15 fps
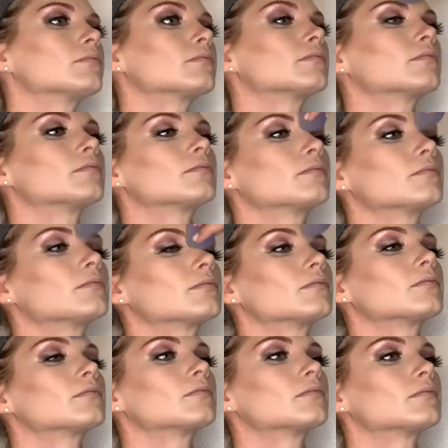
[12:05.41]
The perfector
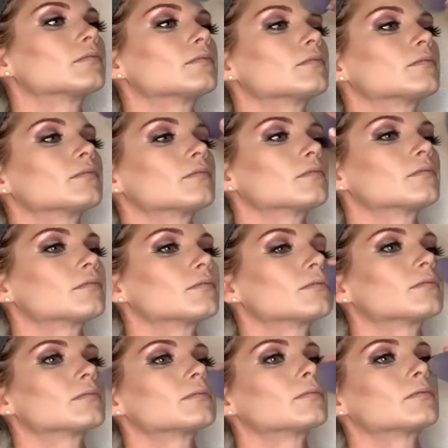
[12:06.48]
sponge, you do want to
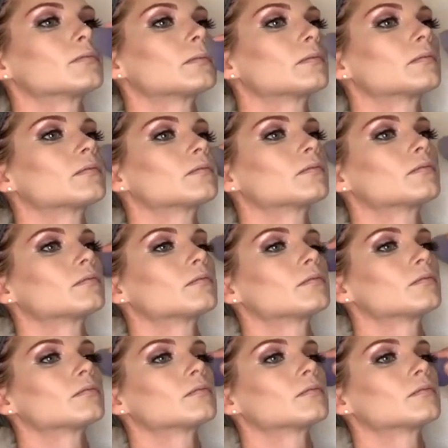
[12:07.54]
make sure that it's damp.